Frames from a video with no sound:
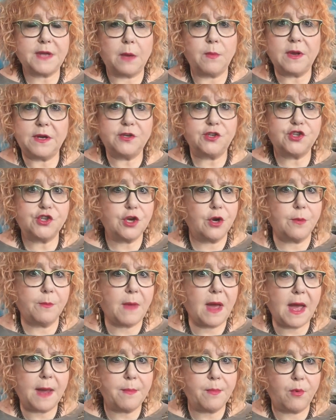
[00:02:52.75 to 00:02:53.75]
I want to share
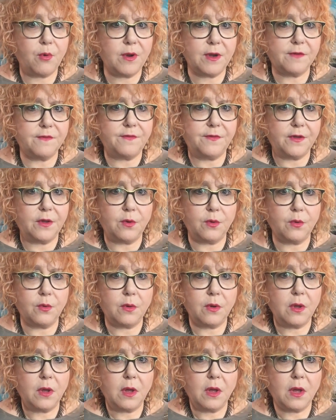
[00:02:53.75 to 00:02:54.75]
my point of view.
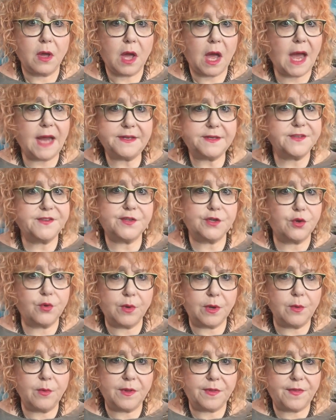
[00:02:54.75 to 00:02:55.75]
I
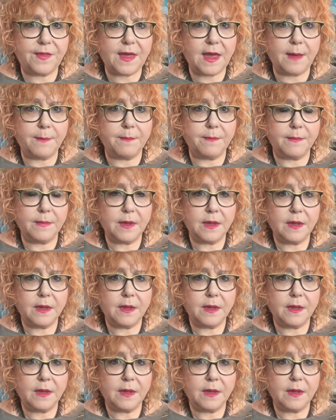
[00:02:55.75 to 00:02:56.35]
disagree with them.